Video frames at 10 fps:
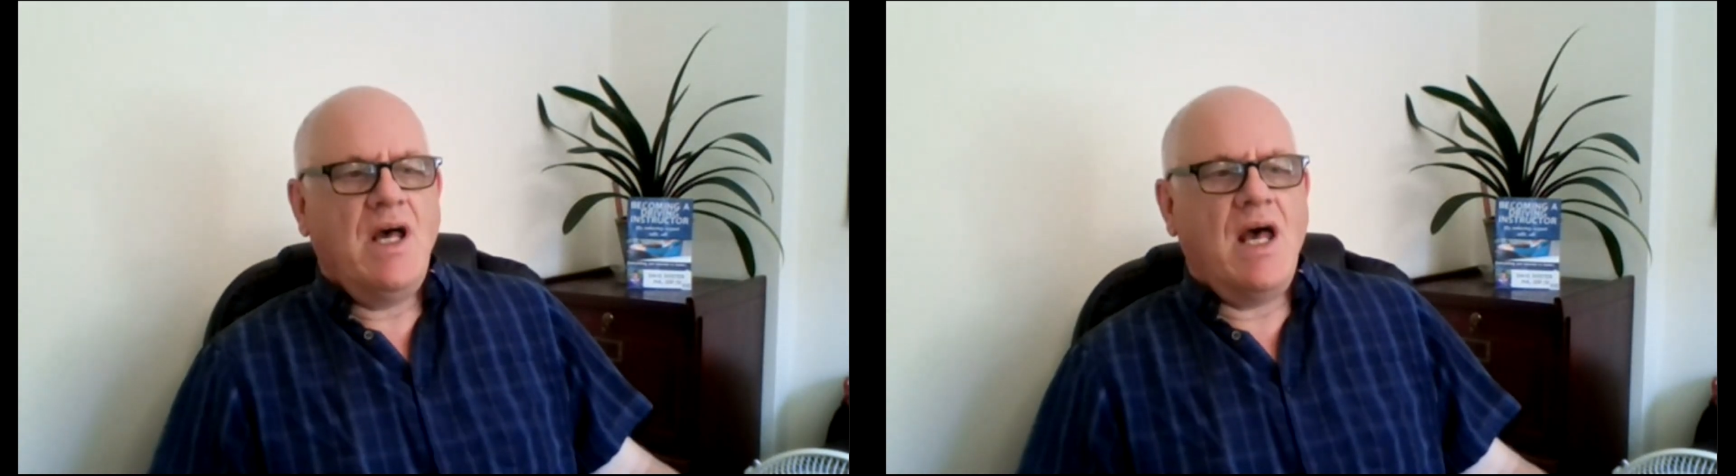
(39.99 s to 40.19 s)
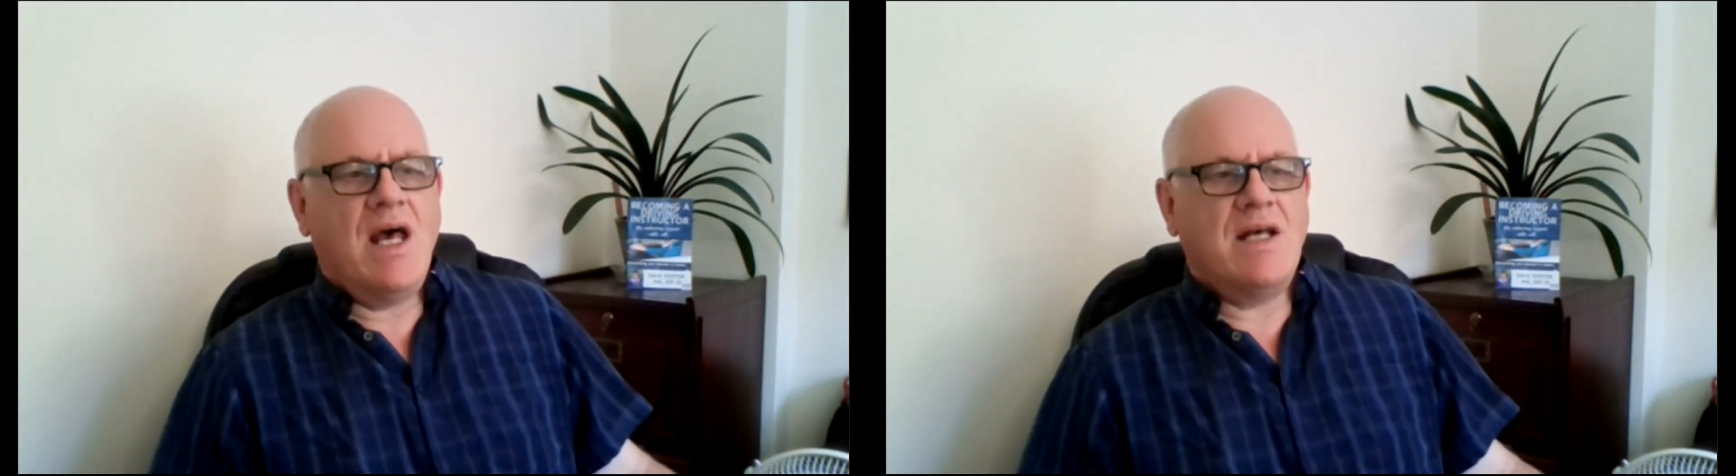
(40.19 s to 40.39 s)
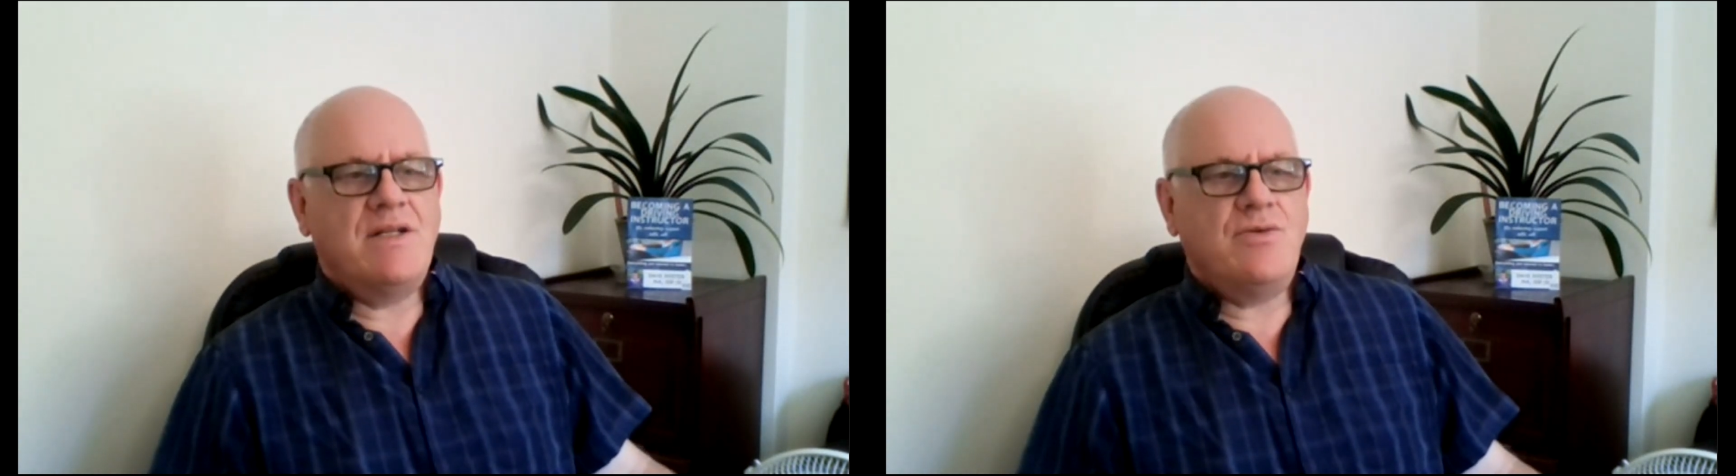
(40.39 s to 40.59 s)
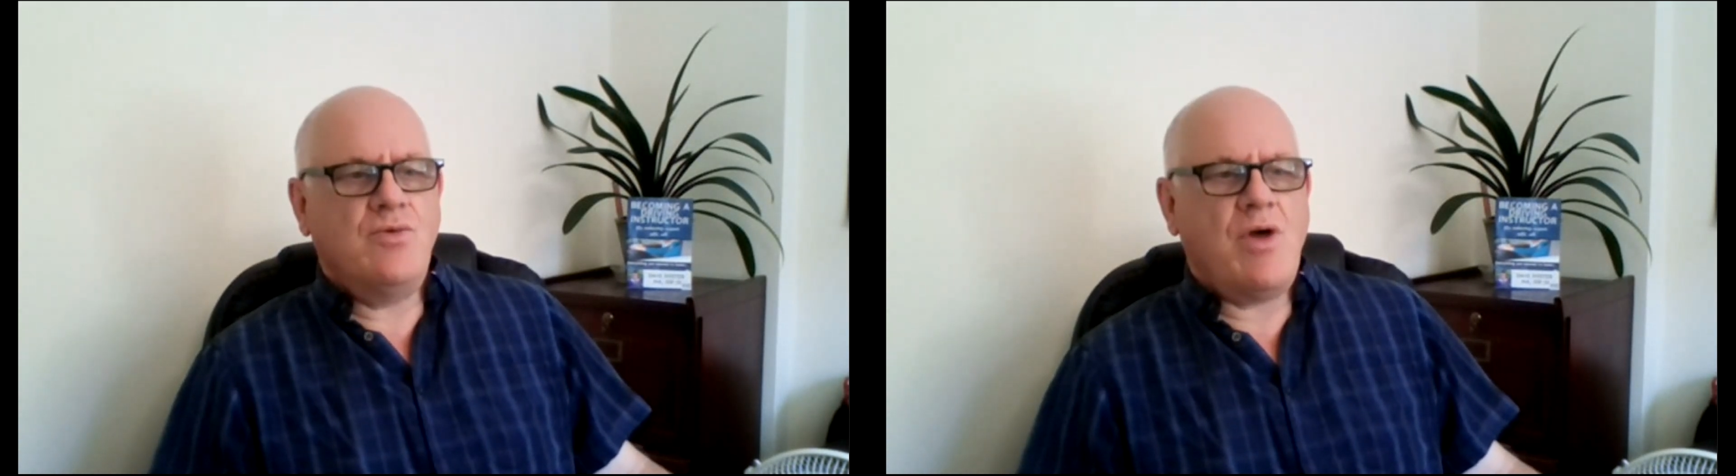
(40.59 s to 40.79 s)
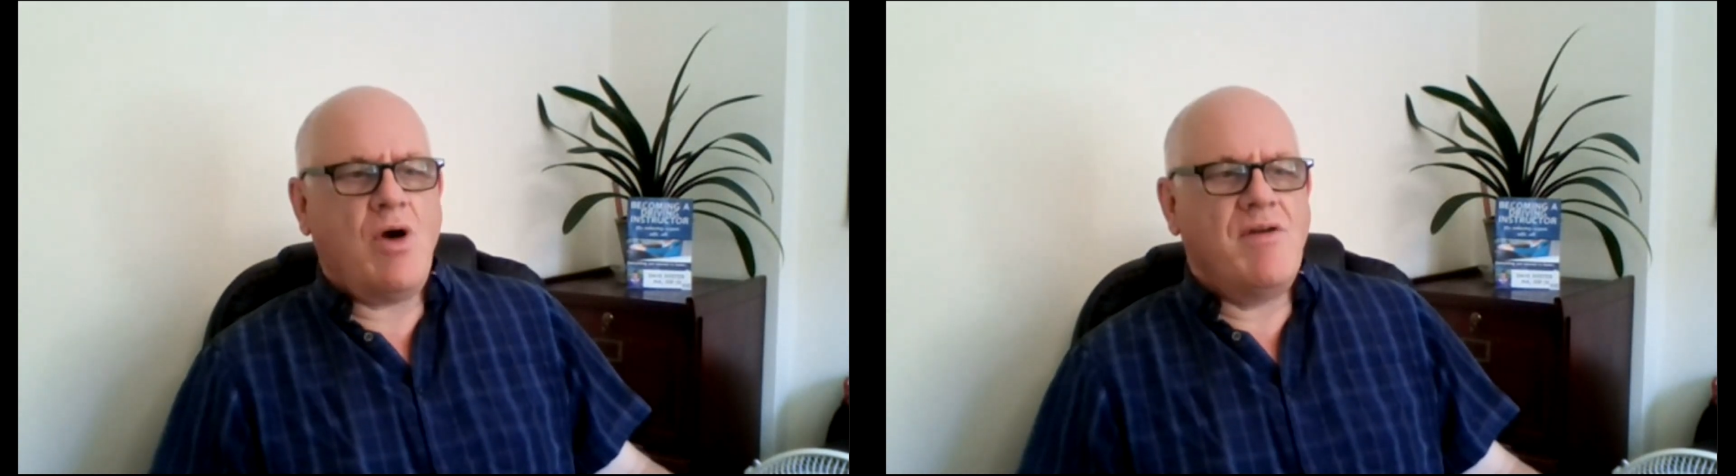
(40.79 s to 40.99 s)
And
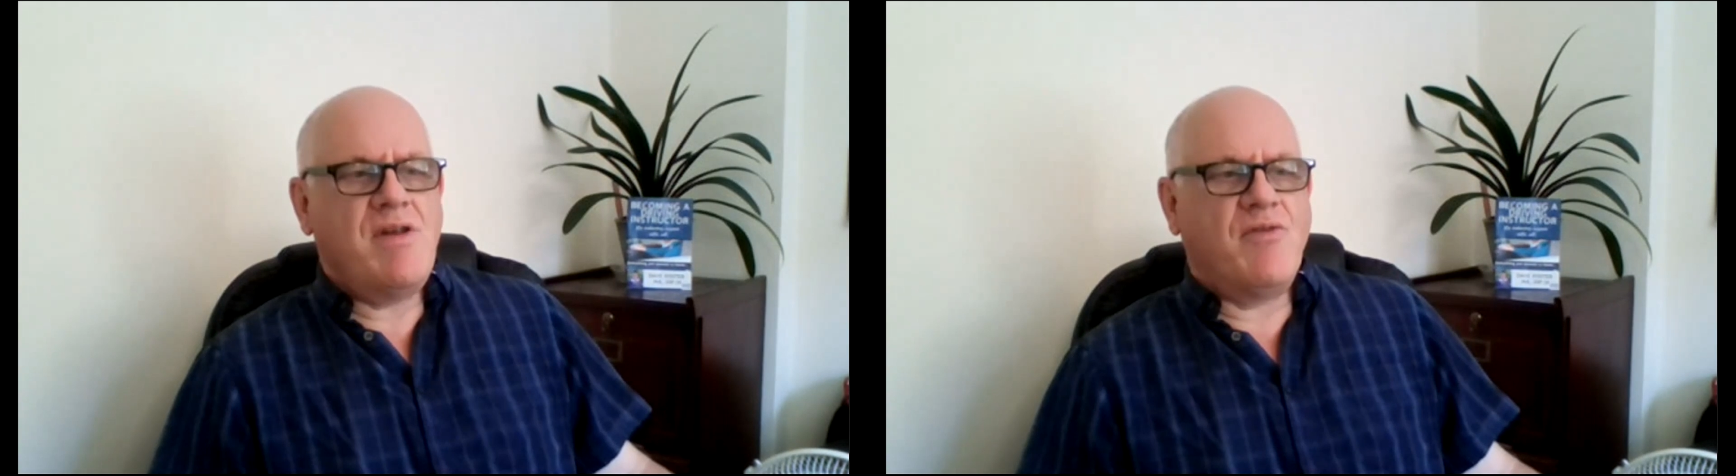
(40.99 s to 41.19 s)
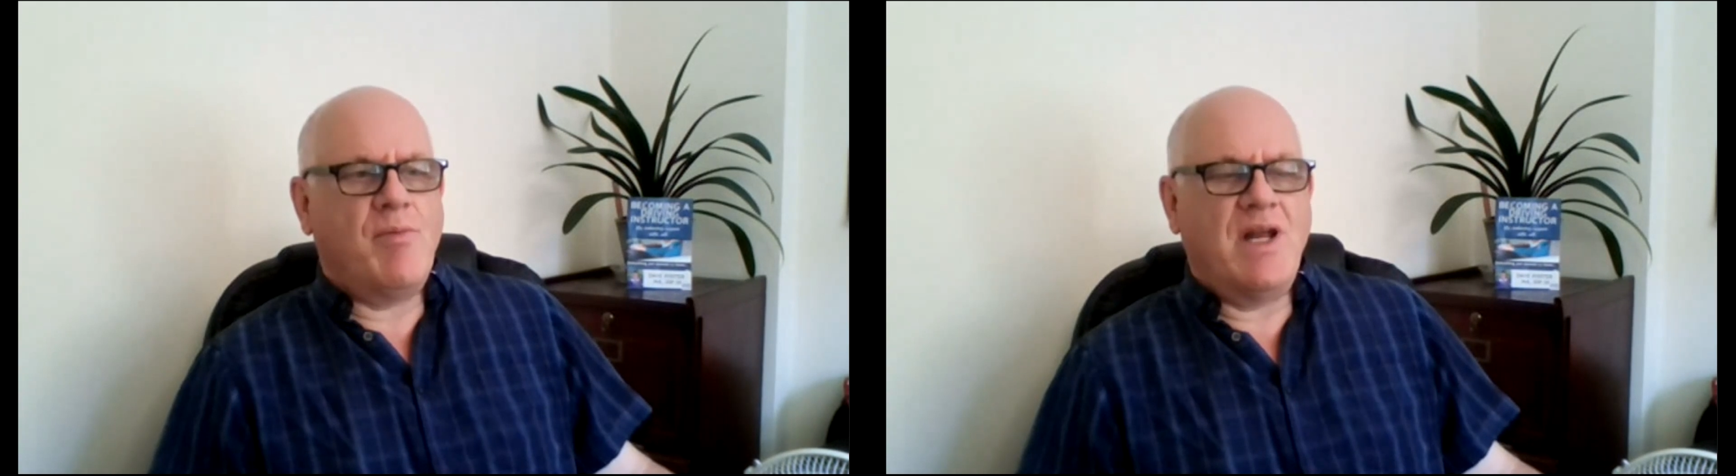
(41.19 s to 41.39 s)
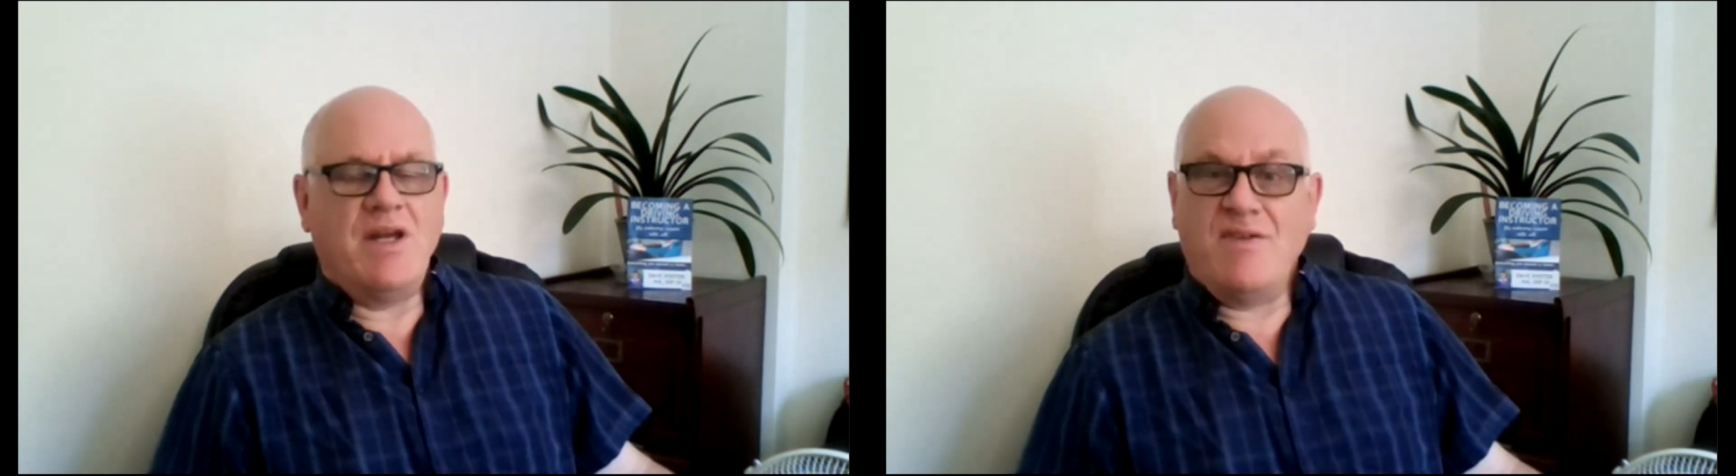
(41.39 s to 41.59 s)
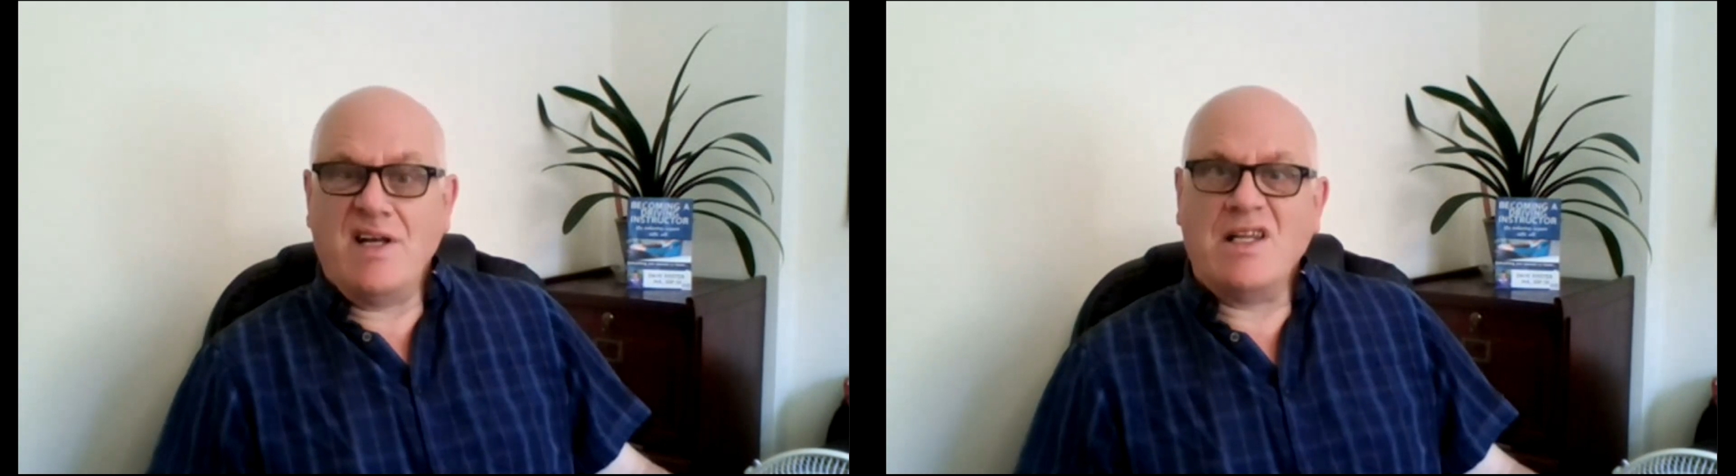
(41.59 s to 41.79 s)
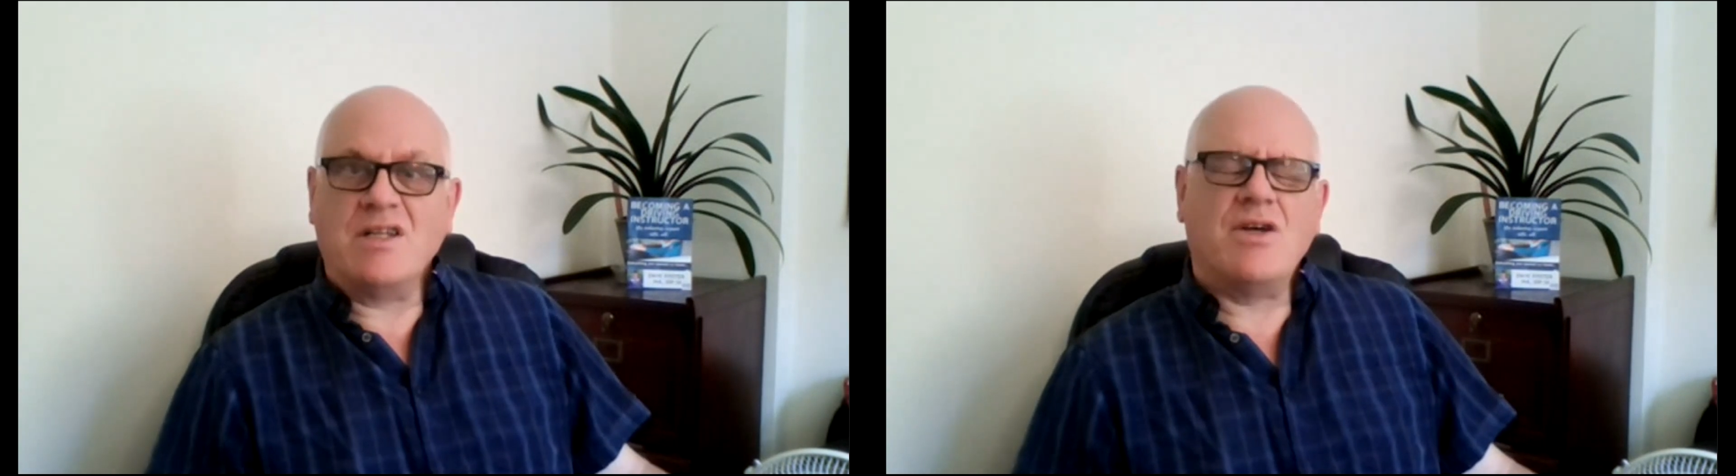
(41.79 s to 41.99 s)
although I never believed
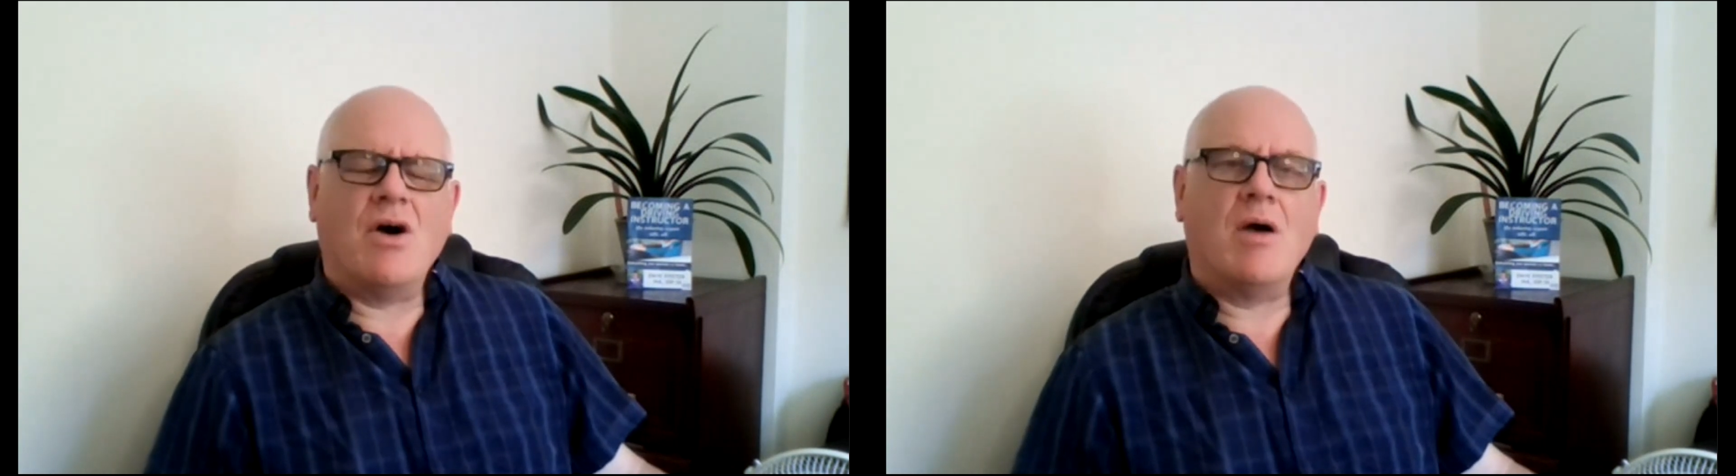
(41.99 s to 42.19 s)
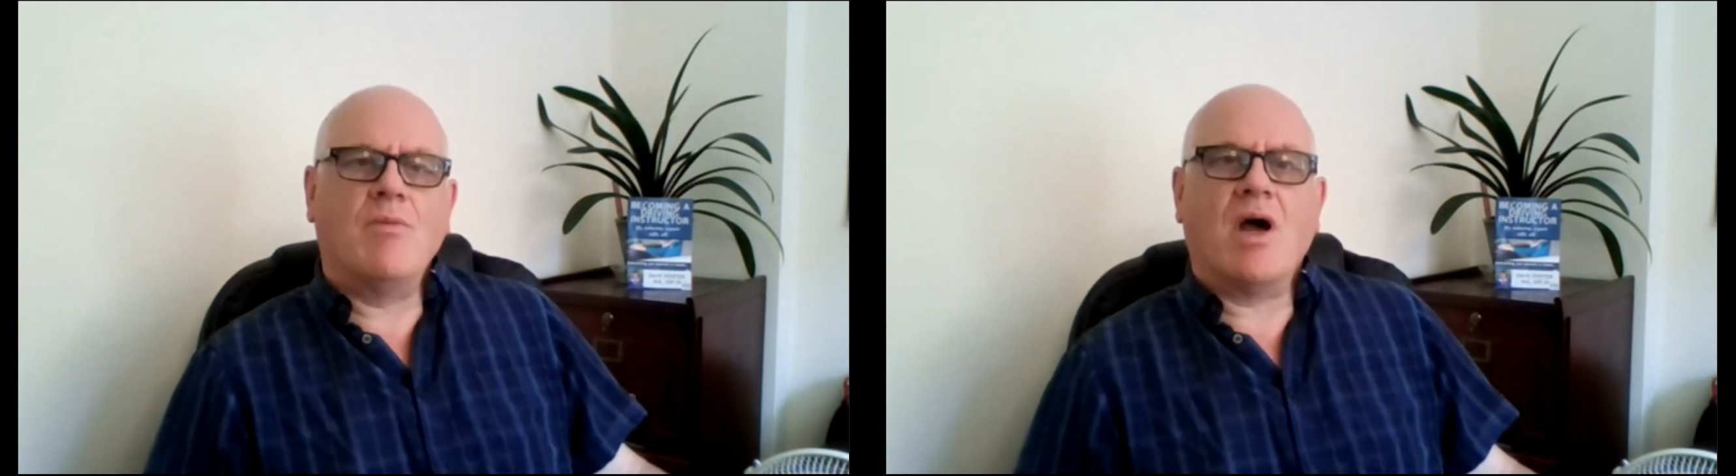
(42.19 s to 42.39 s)
it at the time,